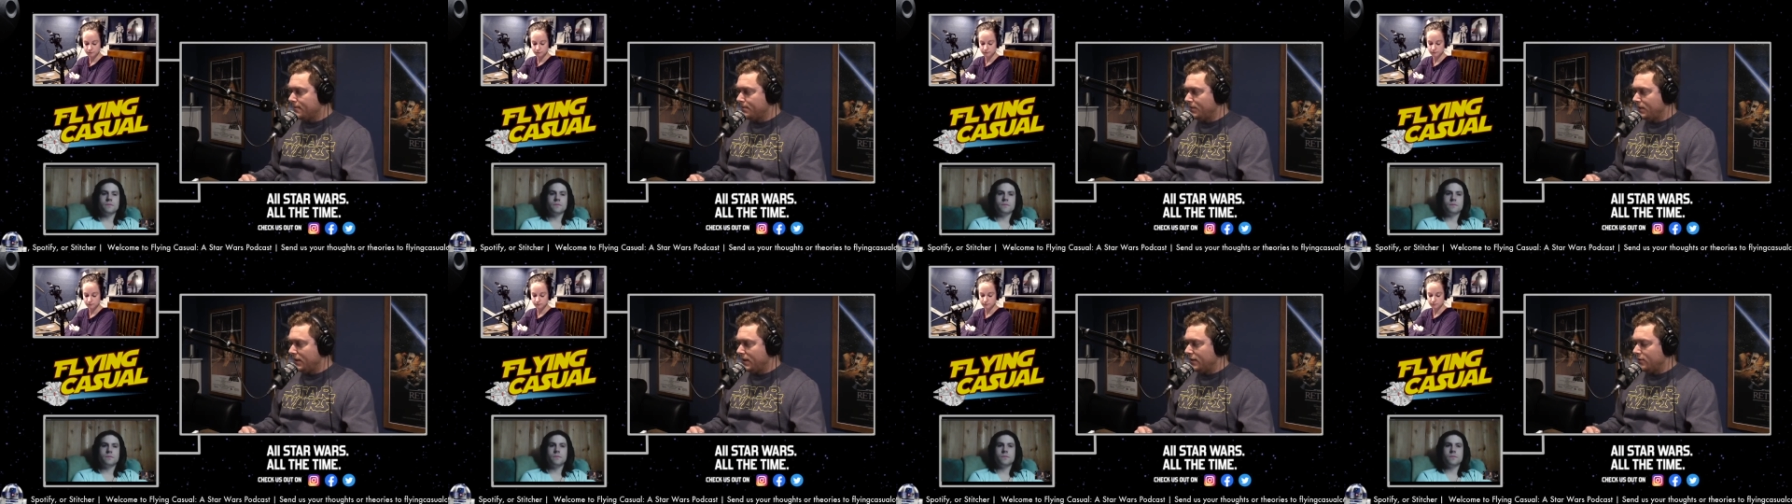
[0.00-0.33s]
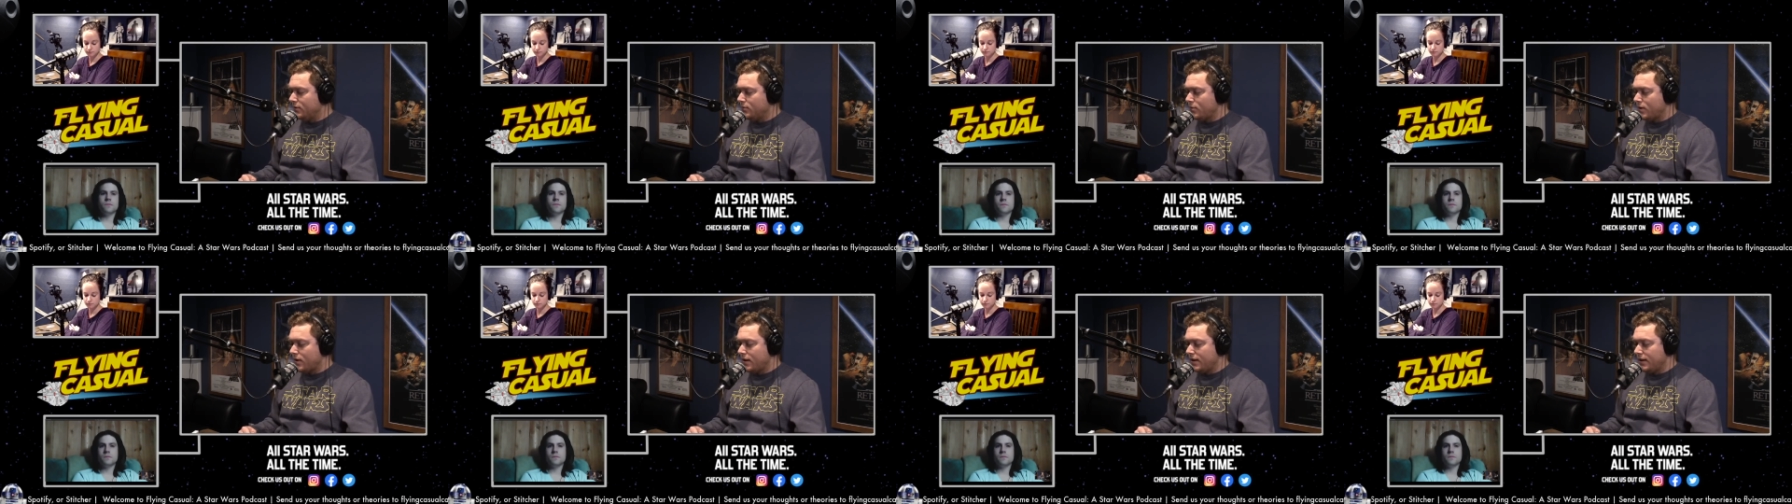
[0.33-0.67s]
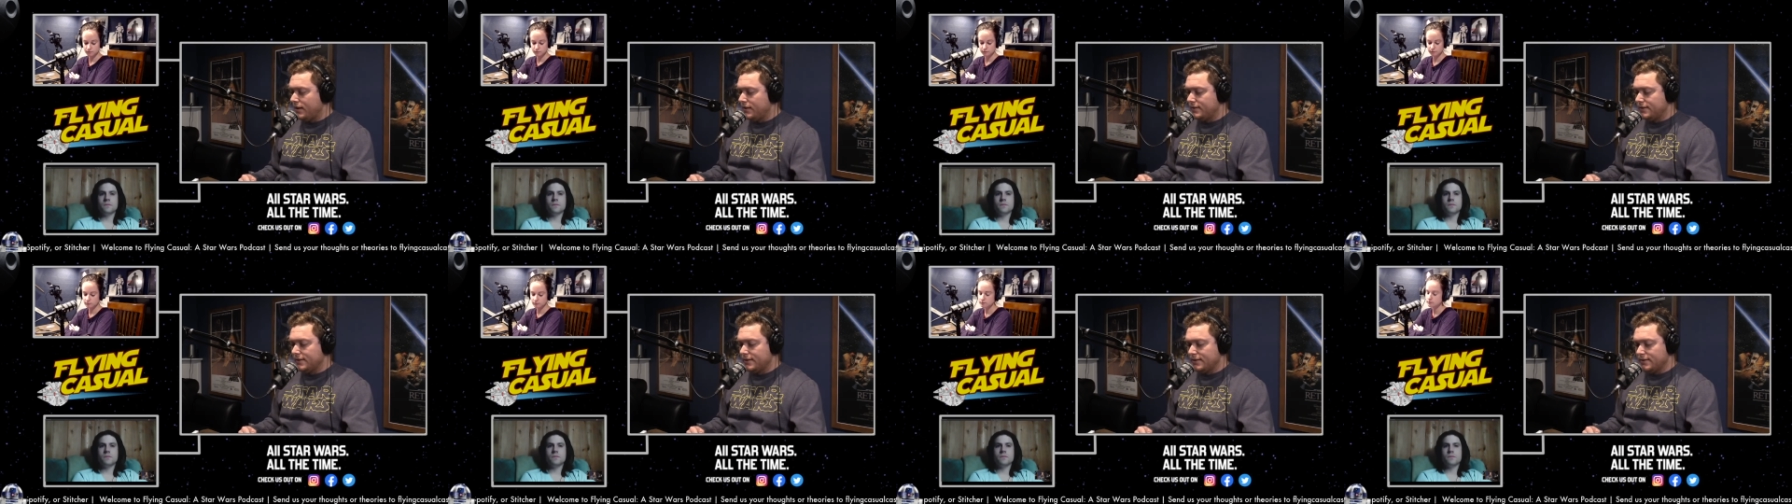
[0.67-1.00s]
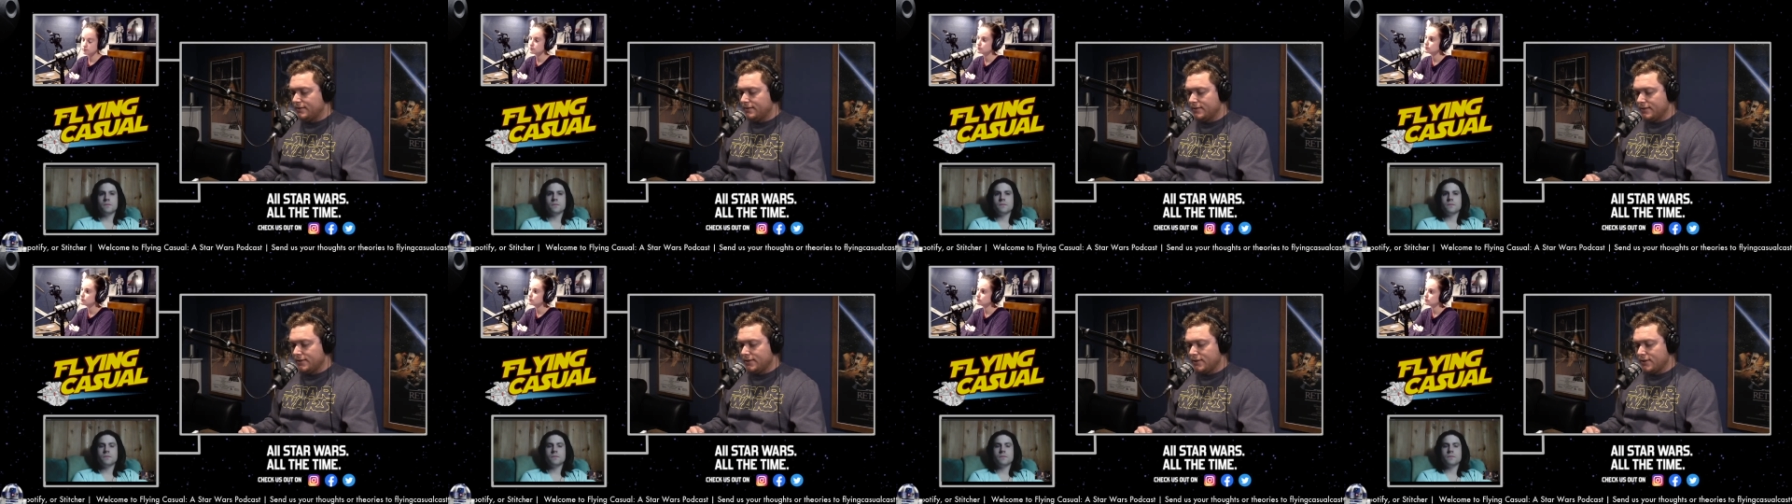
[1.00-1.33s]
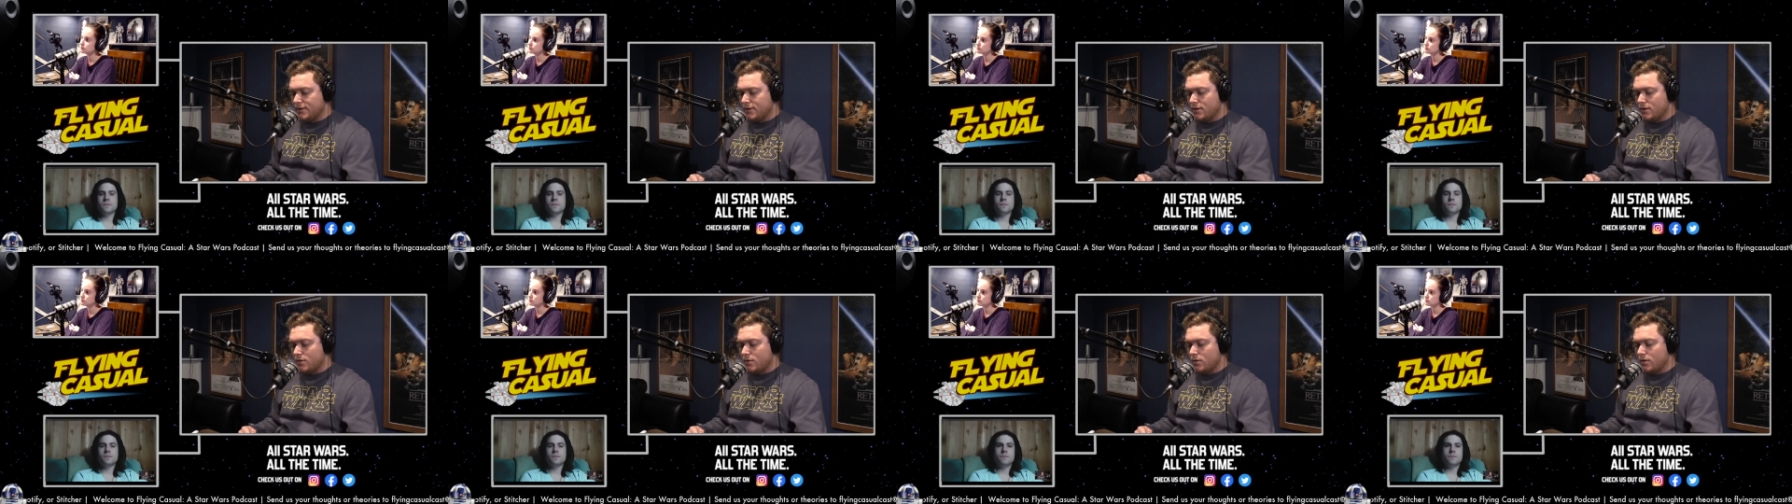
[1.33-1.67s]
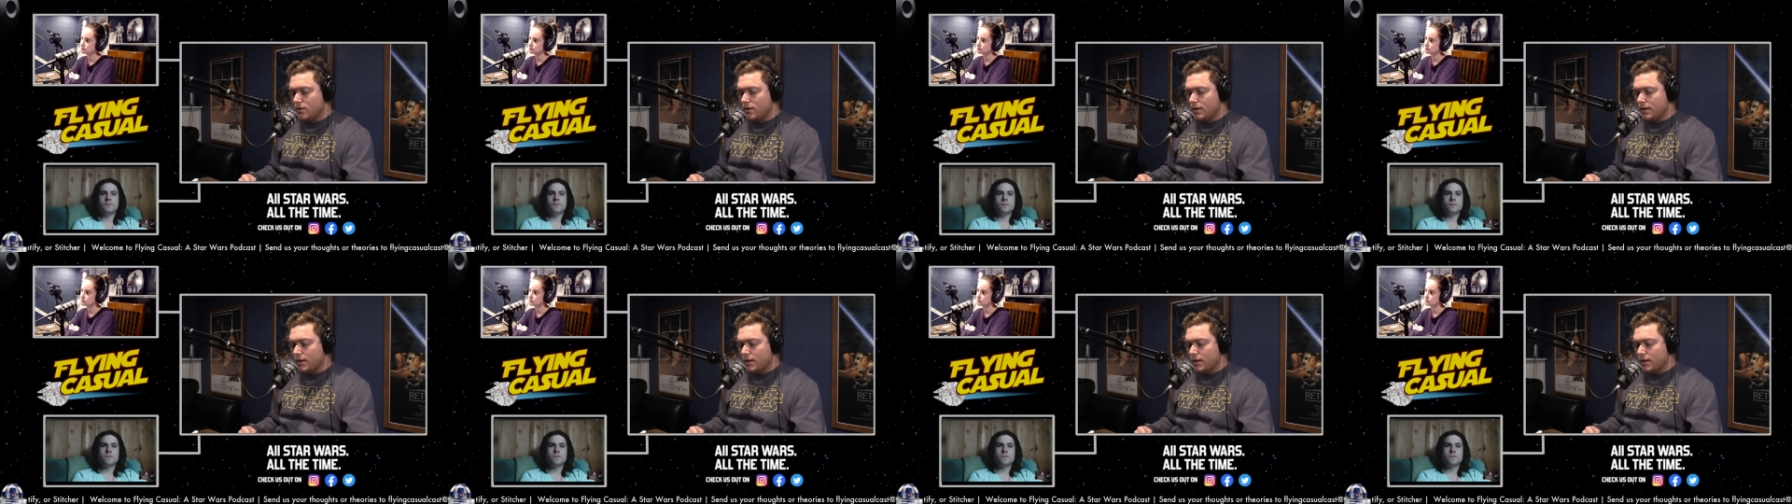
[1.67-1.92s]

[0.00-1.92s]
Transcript: getting ready to go